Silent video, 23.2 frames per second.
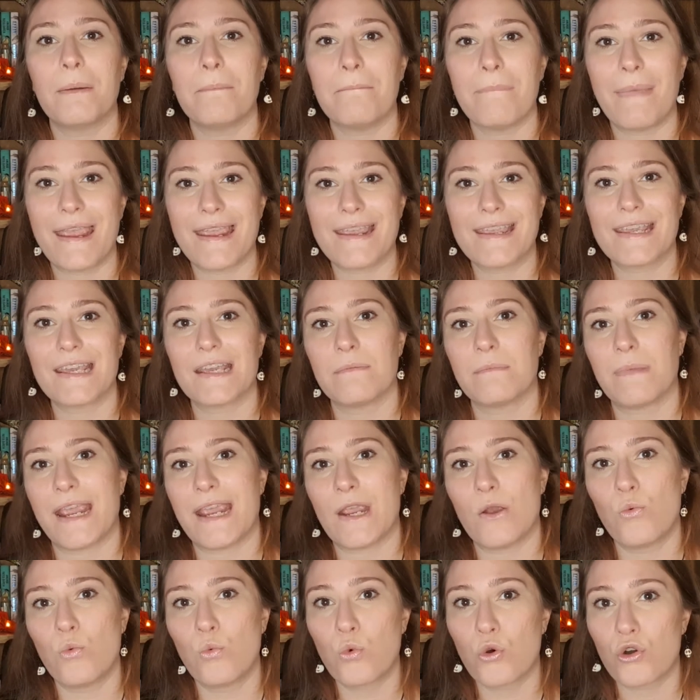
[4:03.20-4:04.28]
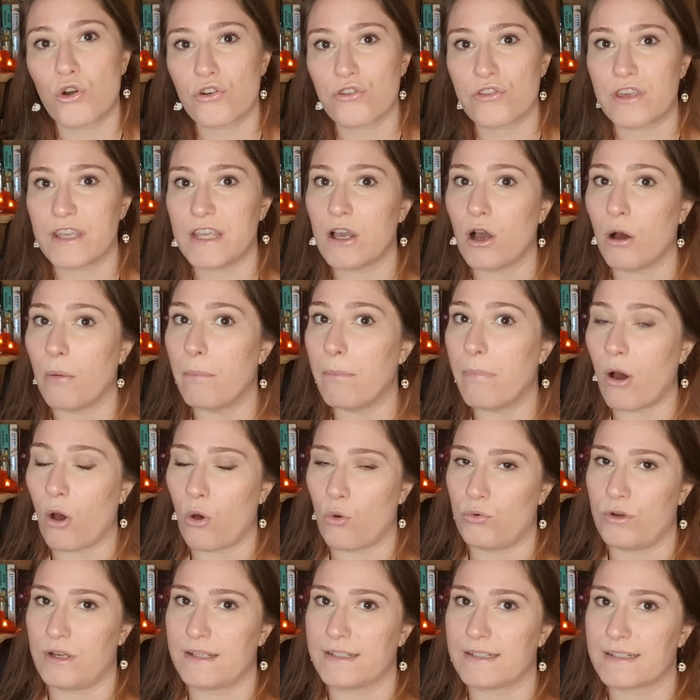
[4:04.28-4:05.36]
make him a worthy
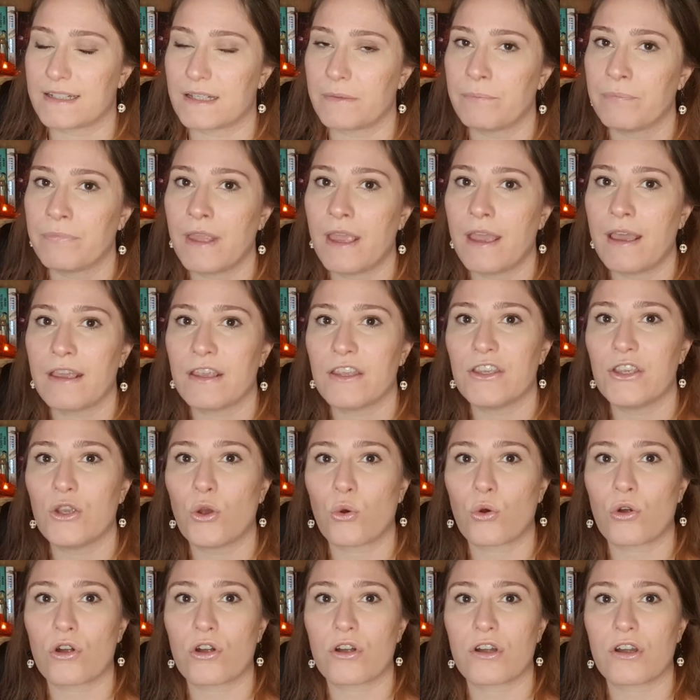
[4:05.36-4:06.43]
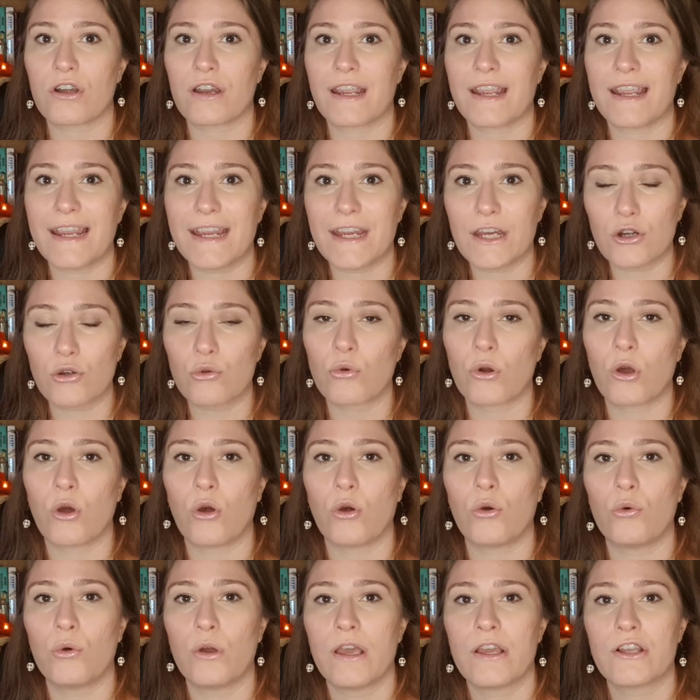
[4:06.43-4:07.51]
opponent. Your
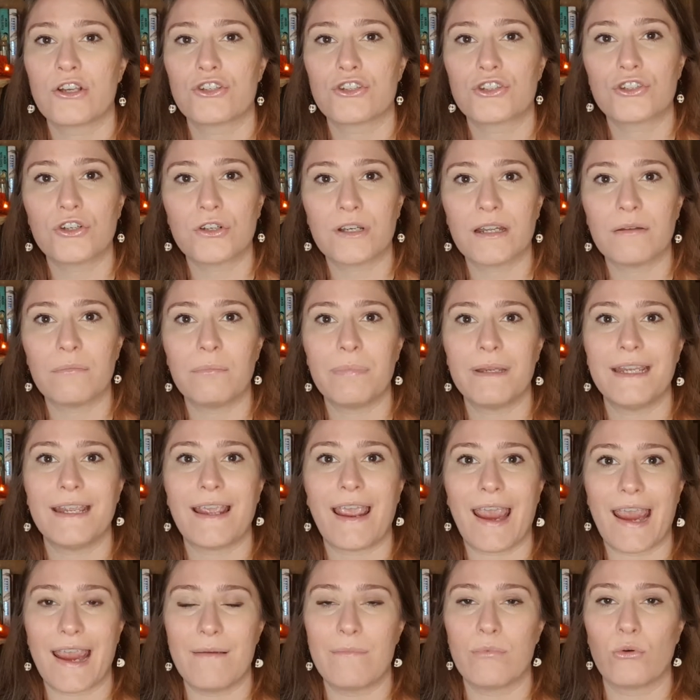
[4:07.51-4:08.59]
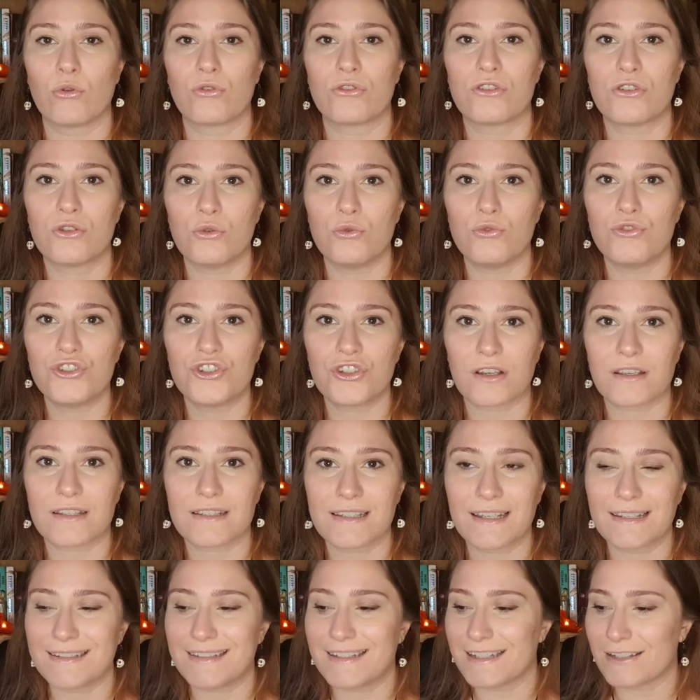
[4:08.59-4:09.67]
hero shouldn't be able to
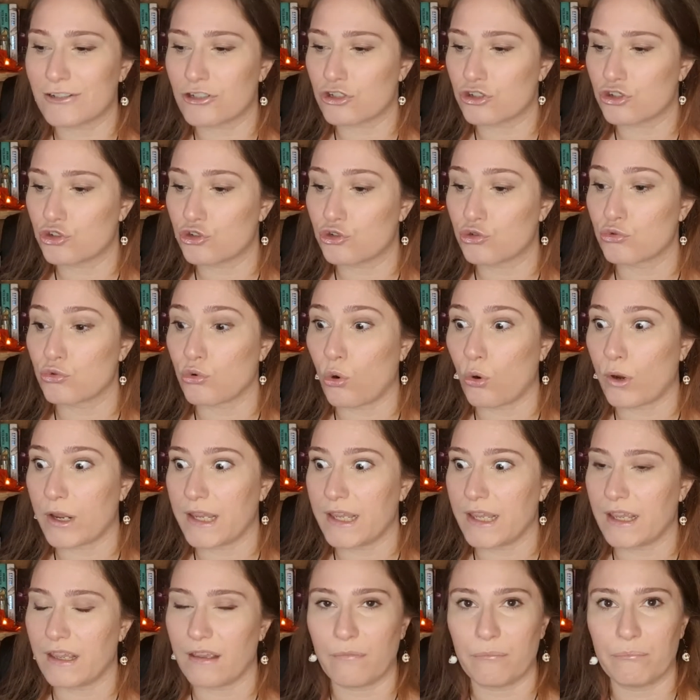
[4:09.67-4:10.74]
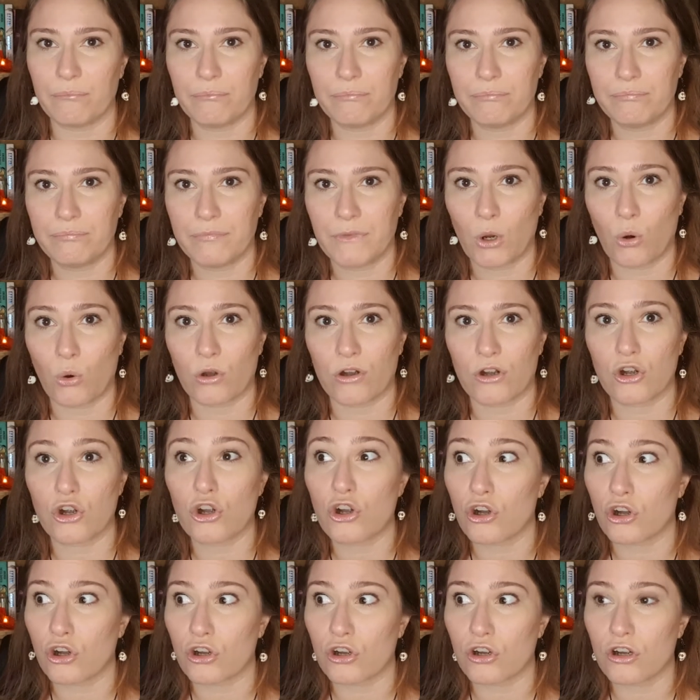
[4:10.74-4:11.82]
just destroy him or
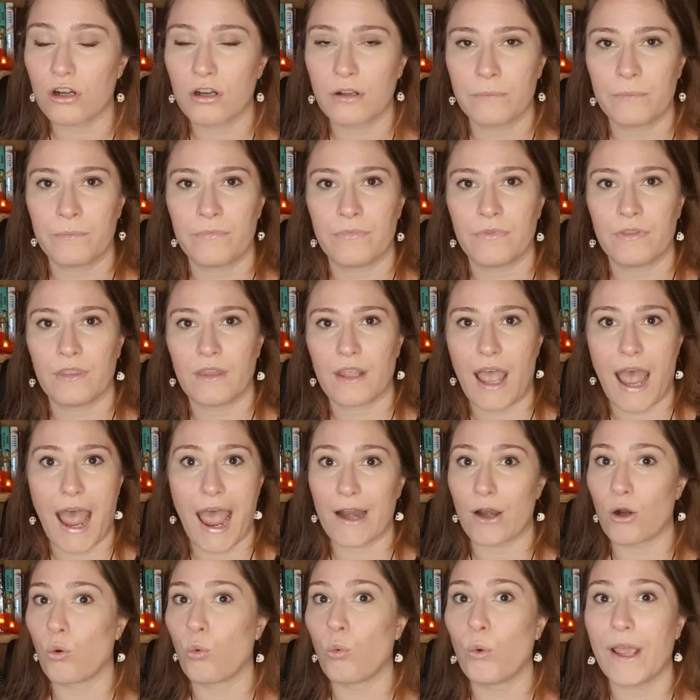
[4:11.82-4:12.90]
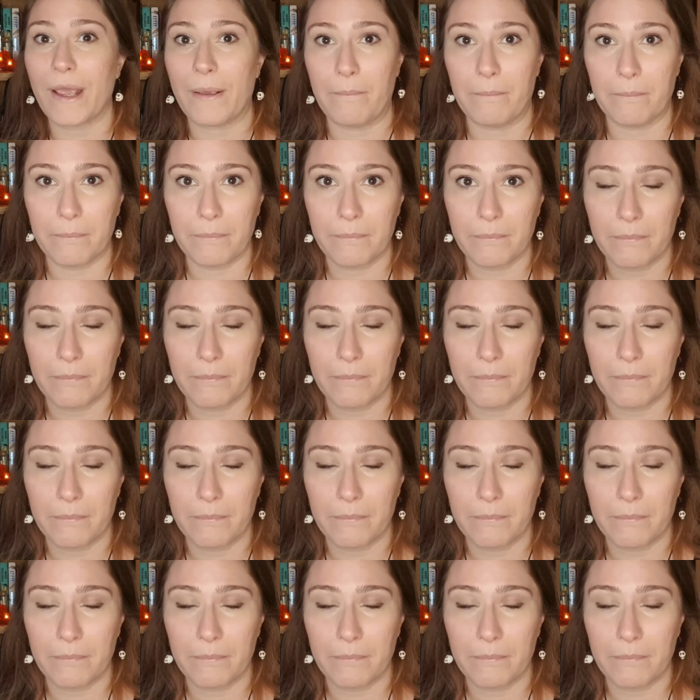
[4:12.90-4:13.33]
her at a whim.